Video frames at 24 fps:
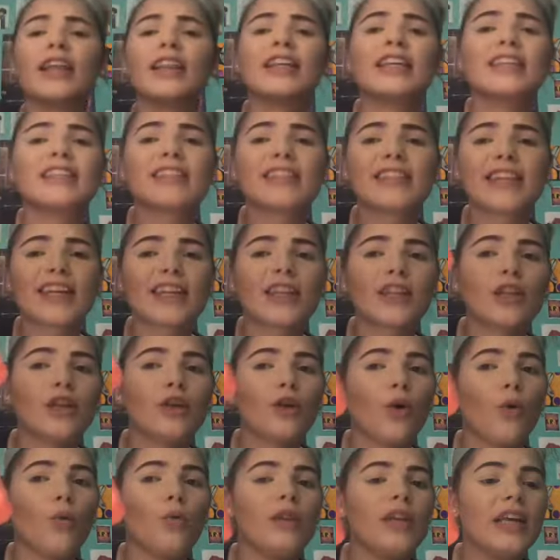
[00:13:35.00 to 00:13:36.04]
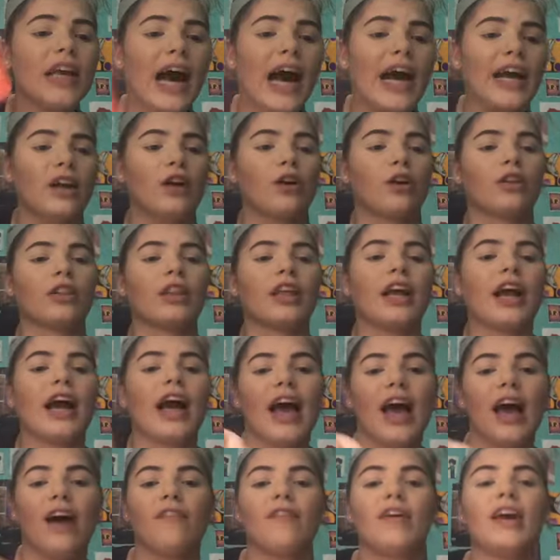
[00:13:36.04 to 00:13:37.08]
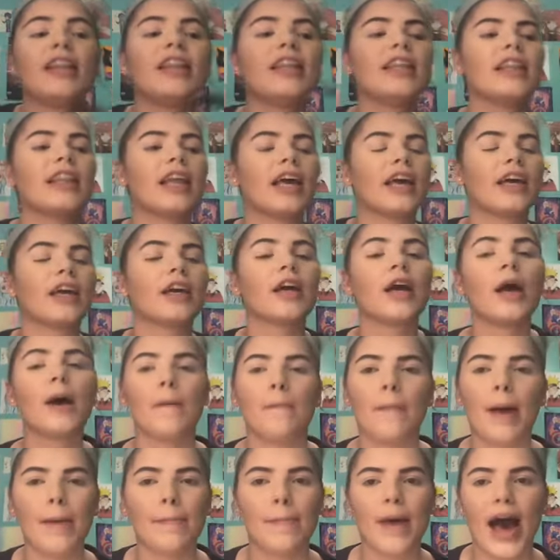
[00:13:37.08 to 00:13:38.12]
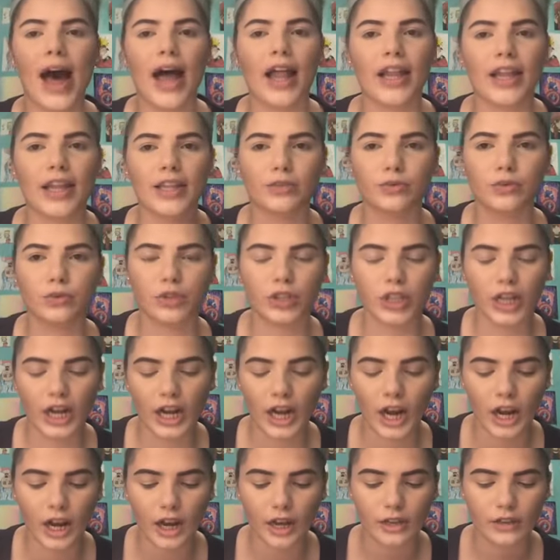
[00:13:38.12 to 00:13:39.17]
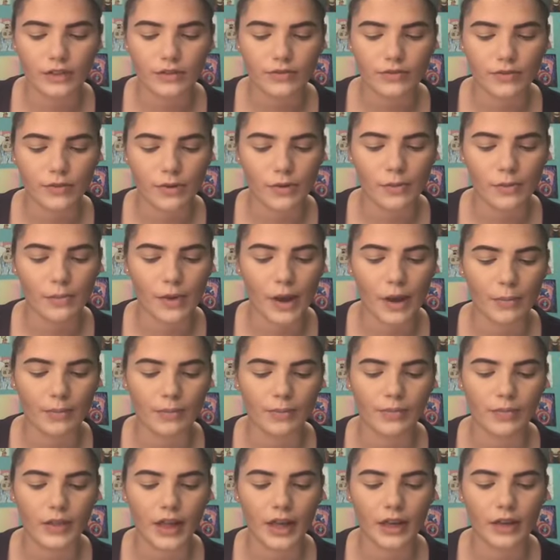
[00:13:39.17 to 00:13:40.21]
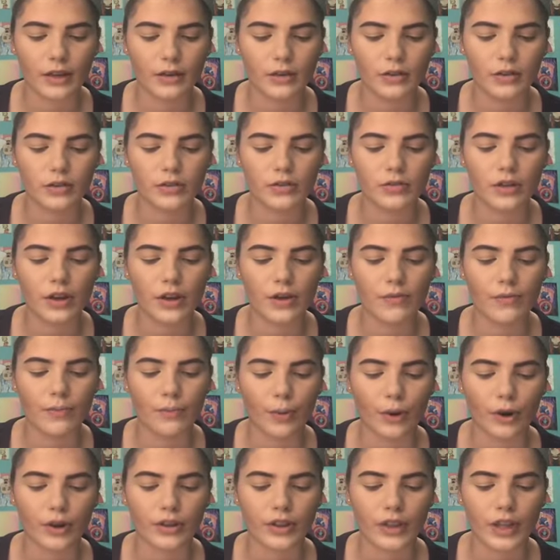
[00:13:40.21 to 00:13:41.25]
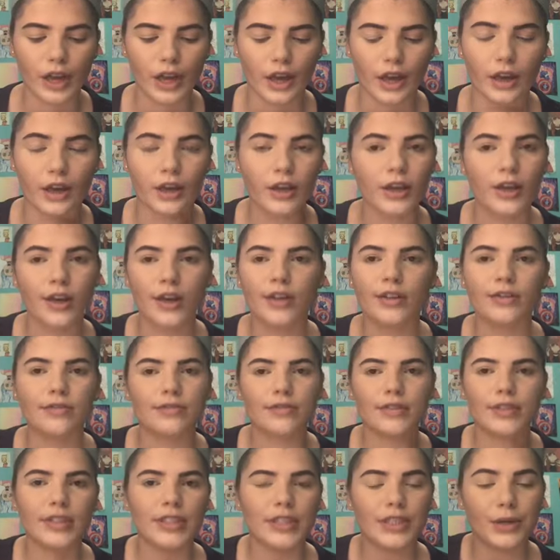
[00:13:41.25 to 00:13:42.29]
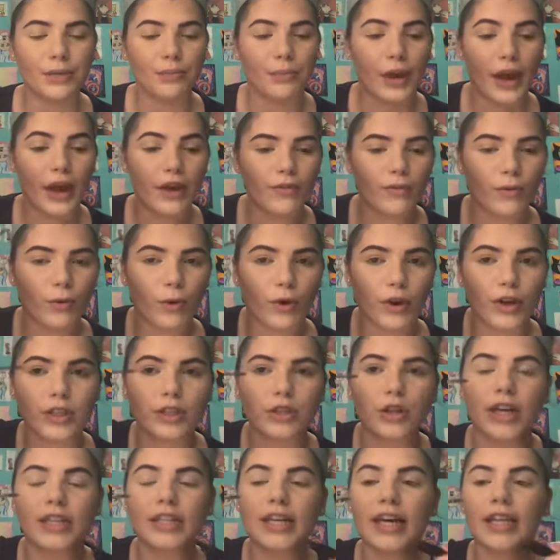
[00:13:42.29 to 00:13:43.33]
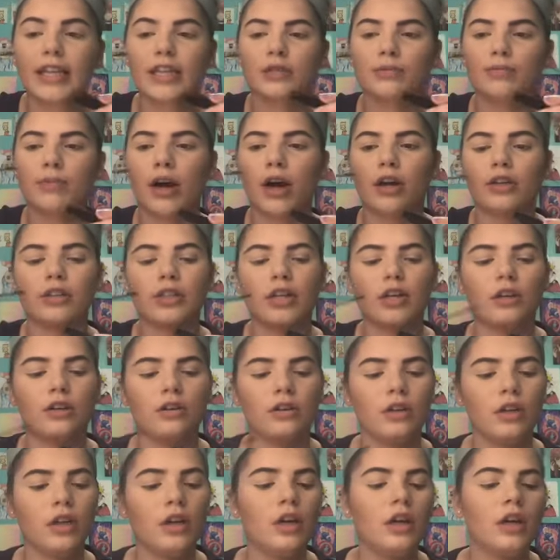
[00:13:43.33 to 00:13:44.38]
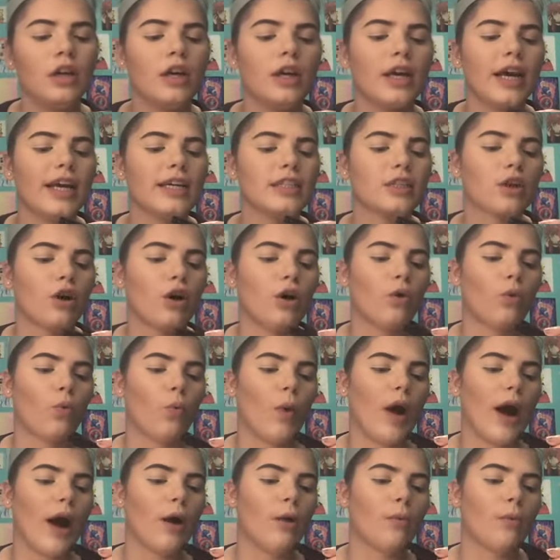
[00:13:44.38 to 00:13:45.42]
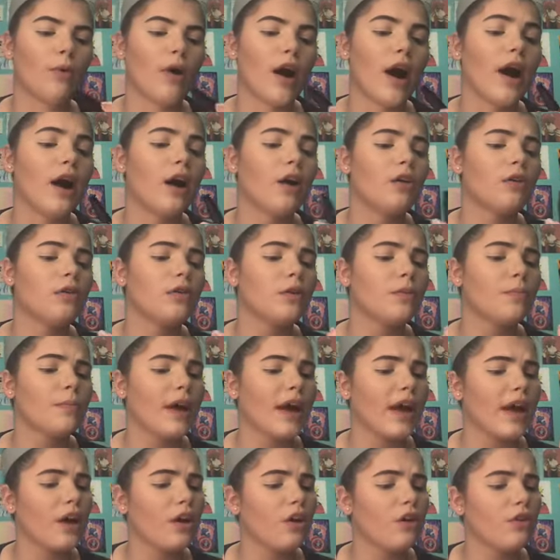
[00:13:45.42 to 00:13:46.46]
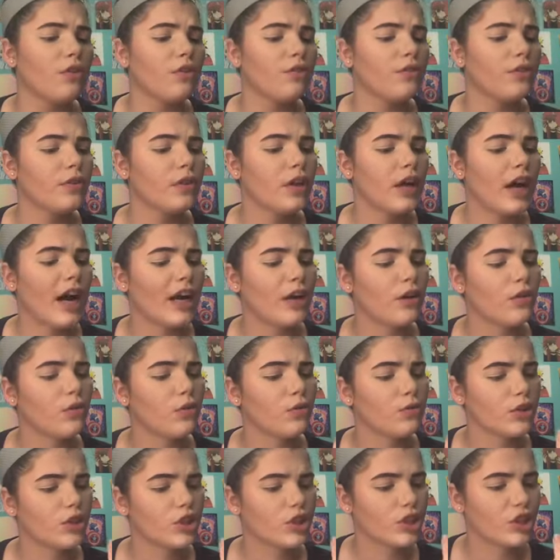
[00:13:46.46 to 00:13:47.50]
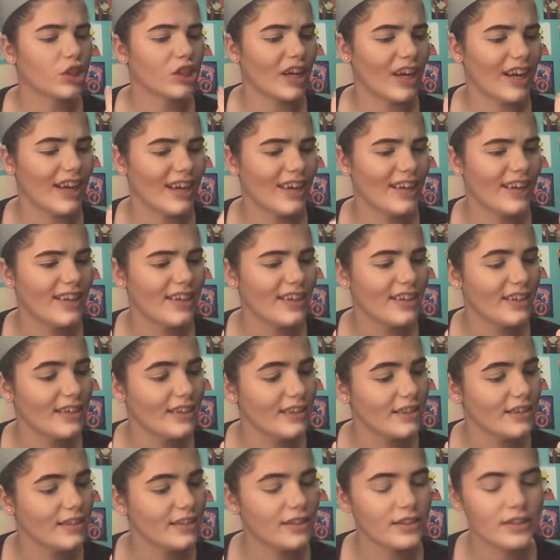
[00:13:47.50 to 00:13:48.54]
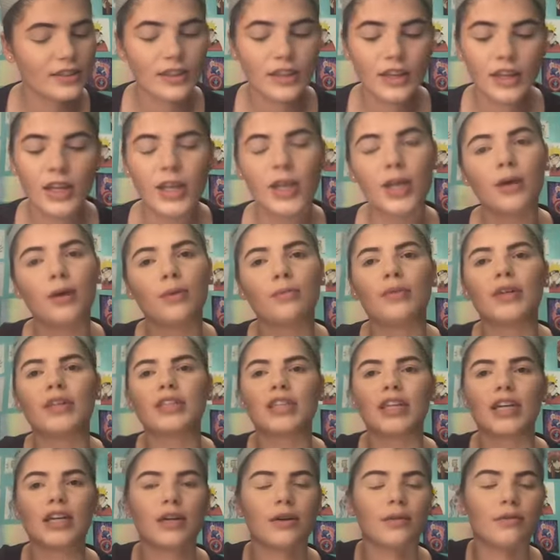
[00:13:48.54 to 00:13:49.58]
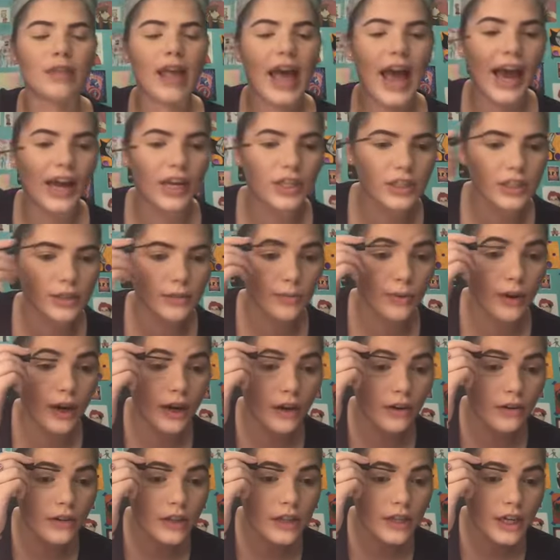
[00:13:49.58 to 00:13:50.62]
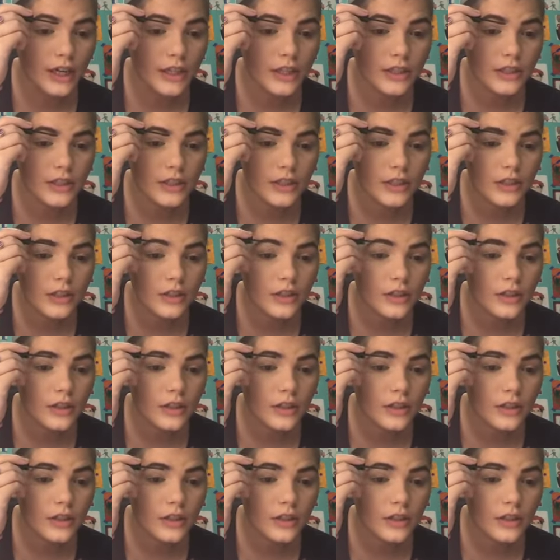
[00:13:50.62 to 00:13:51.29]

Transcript: this is like the only high dollar thing I have and then like my palettes which I got for my like birthday didn't pay for it so I take this brow gel it's called Wow Brow by e.l.f. I don't know what shade it is but it's like a ashy brown and I just